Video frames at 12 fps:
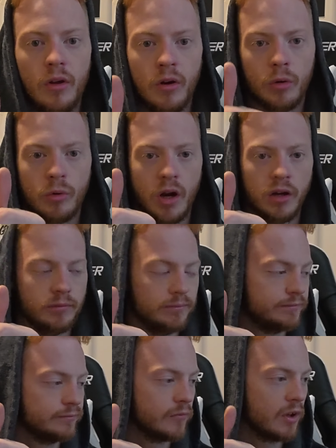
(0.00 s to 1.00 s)
Okay,
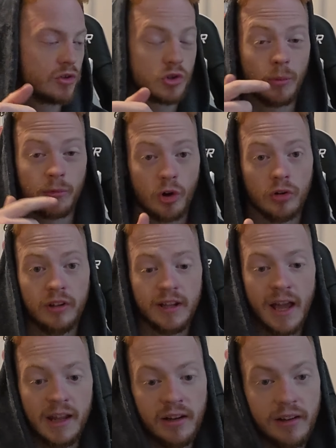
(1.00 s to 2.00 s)
So I'm
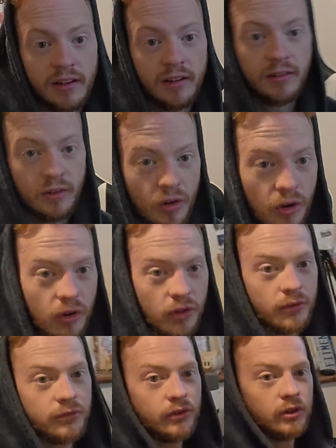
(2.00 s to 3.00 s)
currently editing all
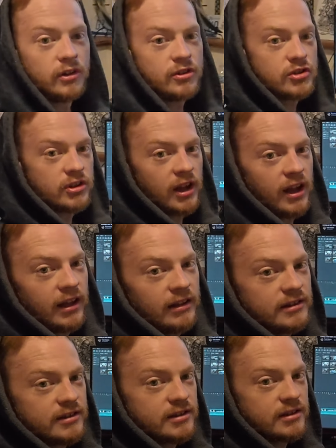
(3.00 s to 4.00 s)
the footage
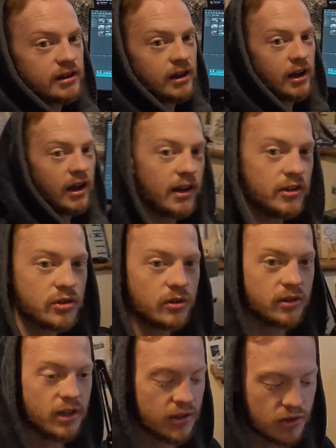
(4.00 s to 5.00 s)
that I
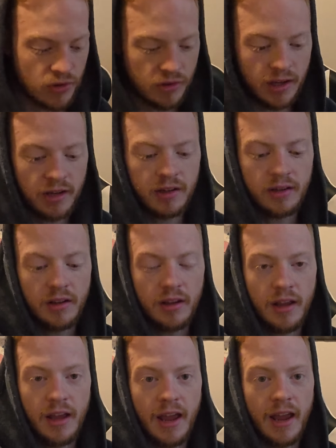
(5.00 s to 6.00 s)
took yesterday,
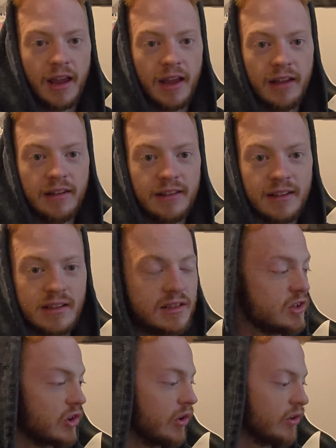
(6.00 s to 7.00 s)
and
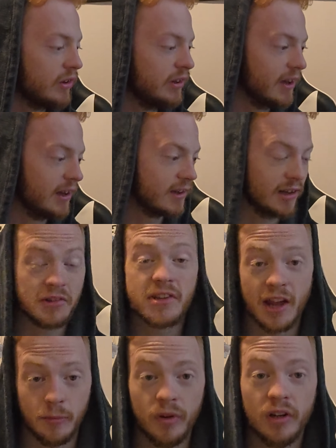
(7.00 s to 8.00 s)
it's currently like a
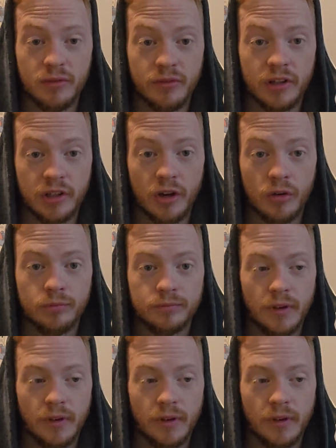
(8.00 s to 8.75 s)
10-minute video.